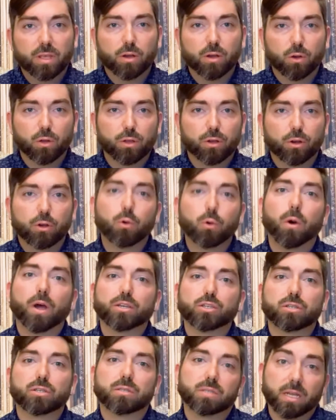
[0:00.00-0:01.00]
of the earlier
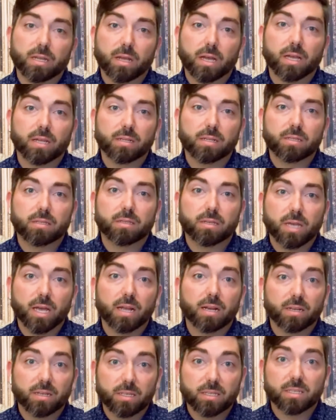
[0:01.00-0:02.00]
questions, I
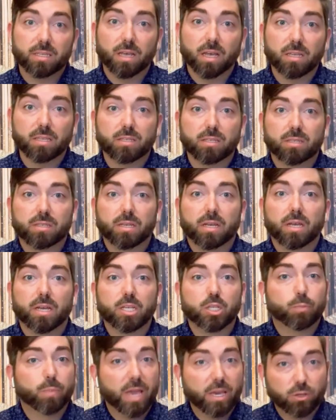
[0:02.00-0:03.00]
kind of discussed
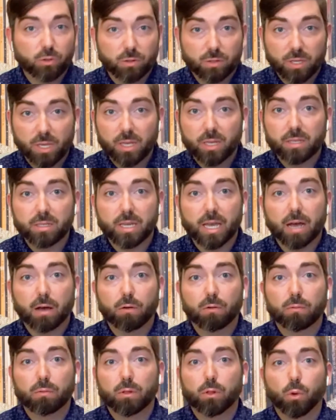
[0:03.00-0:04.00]
specialties,
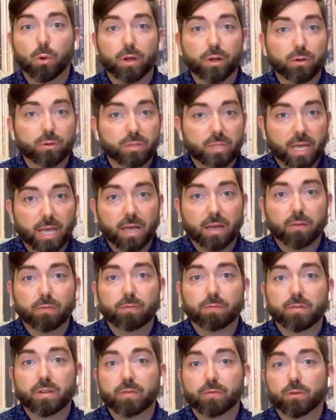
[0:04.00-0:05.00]
how lawyers
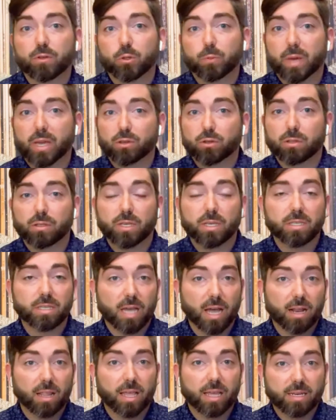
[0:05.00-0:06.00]
have different specialties,
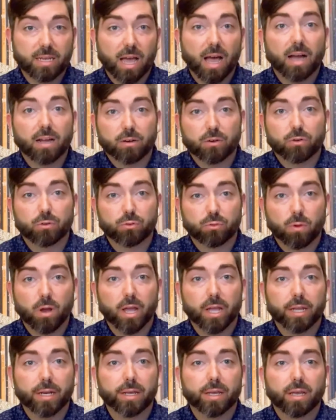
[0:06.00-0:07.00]
kind of like doctors,
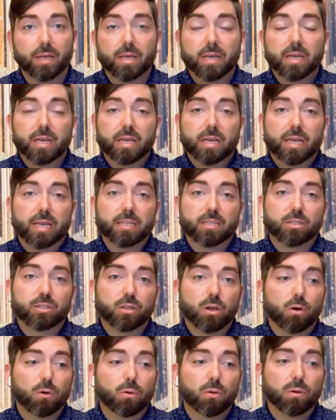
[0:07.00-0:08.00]
right? And
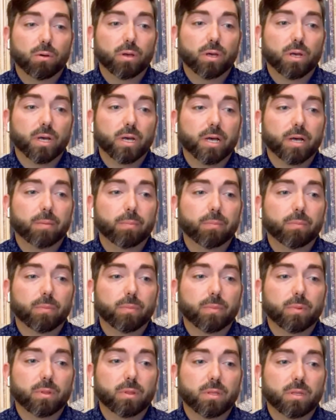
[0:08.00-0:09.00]
so
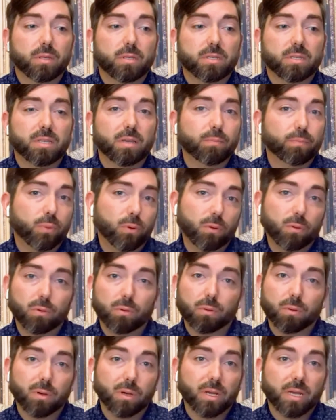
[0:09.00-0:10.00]
the simple
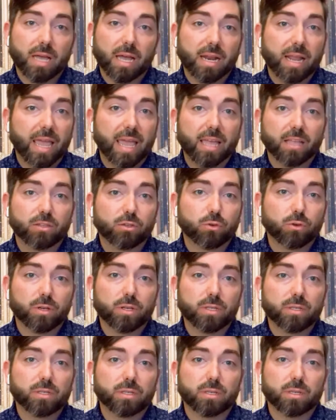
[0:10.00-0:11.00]
kind of answer
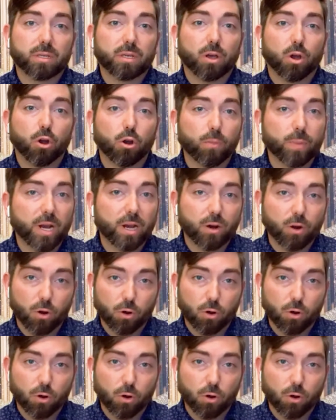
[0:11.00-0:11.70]
is Herrman and